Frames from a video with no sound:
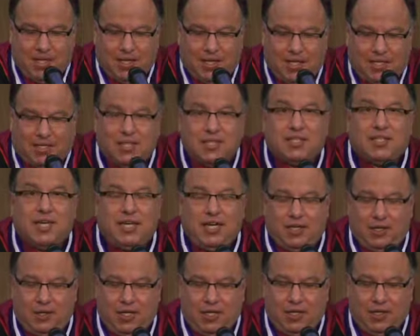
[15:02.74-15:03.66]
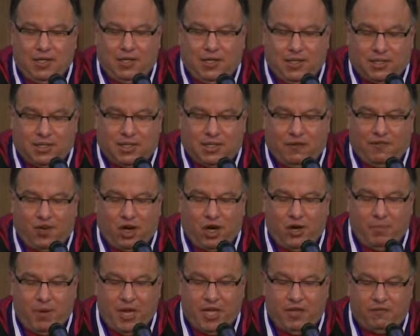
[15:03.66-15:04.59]
This is a, this is a
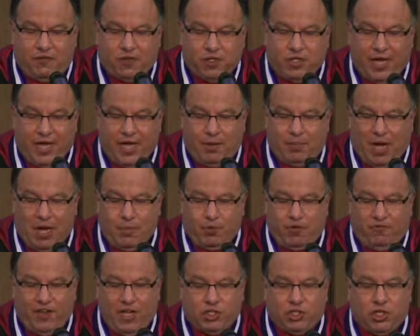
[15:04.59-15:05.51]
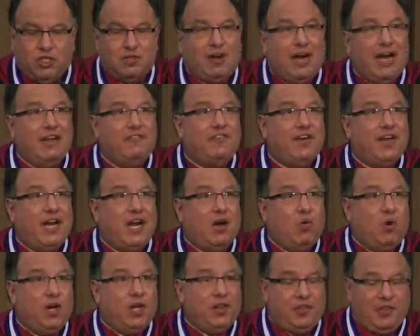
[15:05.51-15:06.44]
very meaningful day in my professional life, and I
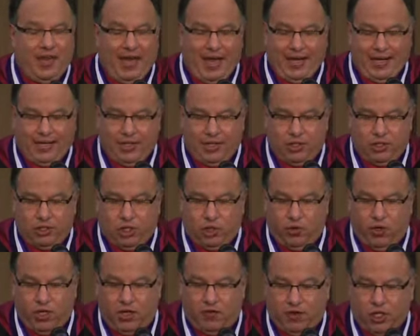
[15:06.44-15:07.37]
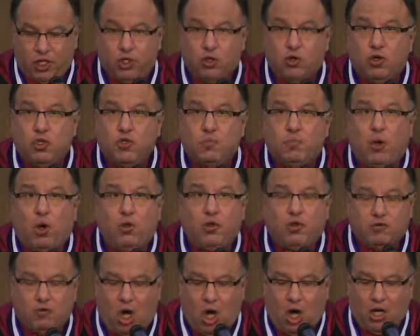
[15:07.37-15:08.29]
want to thank two individuals,
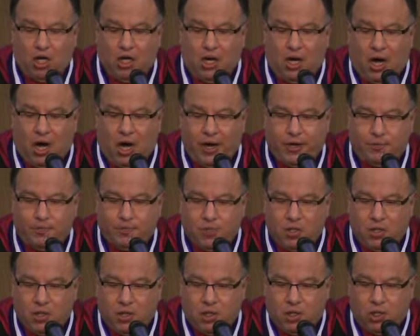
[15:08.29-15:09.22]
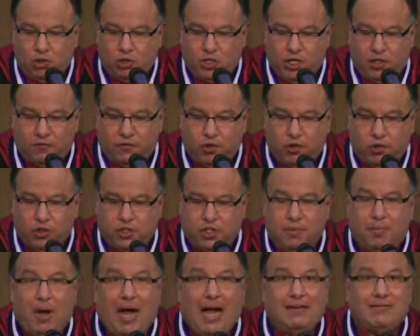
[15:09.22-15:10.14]
both long gone, whose influence
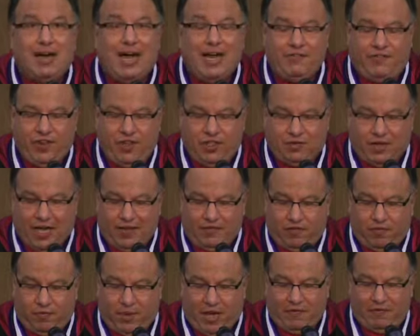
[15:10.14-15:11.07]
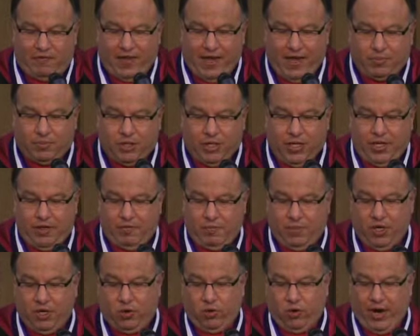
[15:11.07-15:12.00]
in my life and the life of my family have
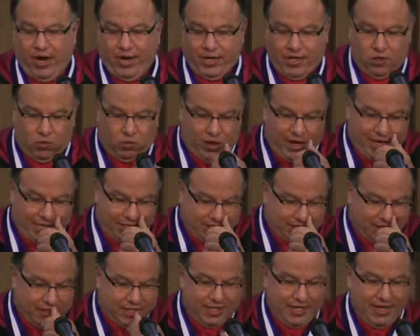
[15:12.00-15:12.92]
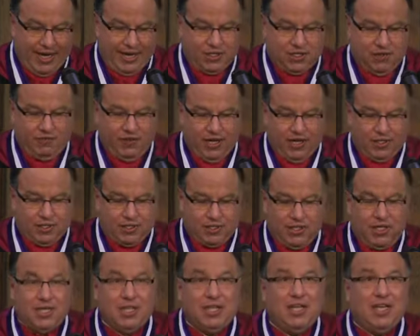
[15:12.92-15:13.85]
been great in ways that today's events
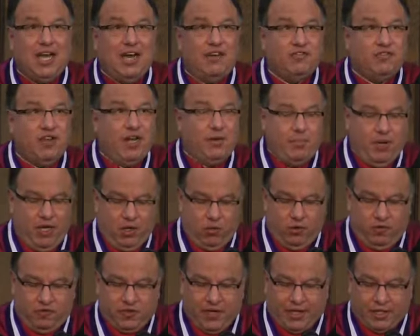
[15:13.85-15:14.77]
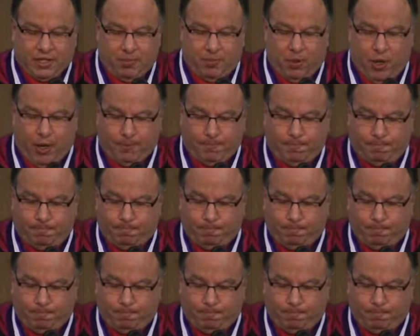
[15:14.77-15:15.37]
have led me to reflect upon.